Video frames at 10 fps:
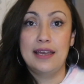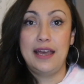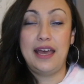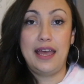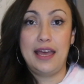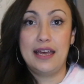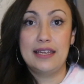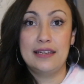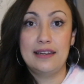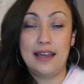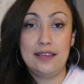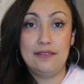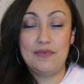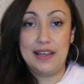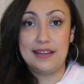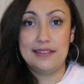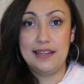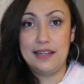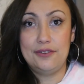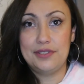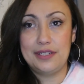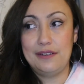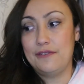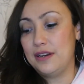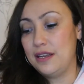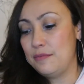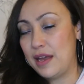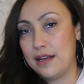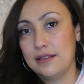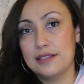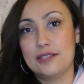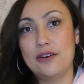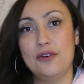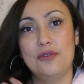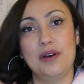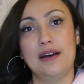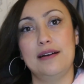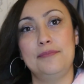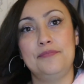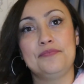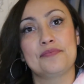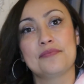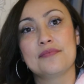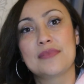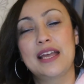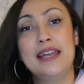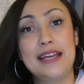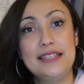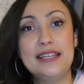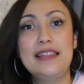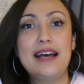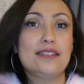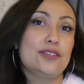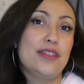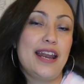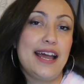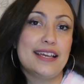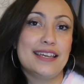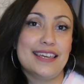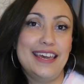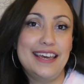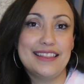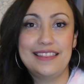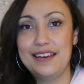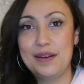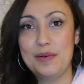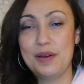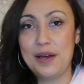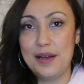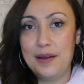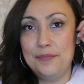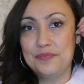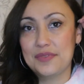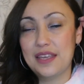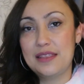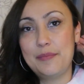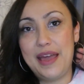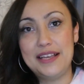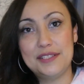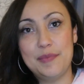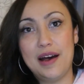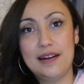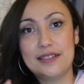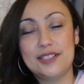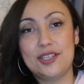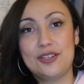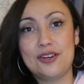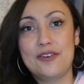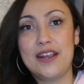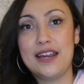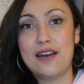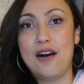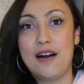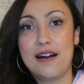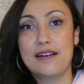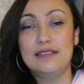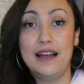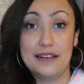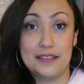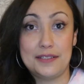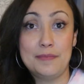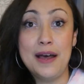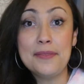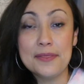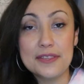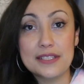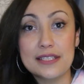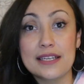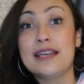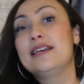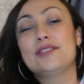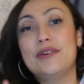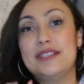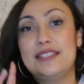And like I said, I use a different email. So and I did that so that I can get the base box during our Lux months. So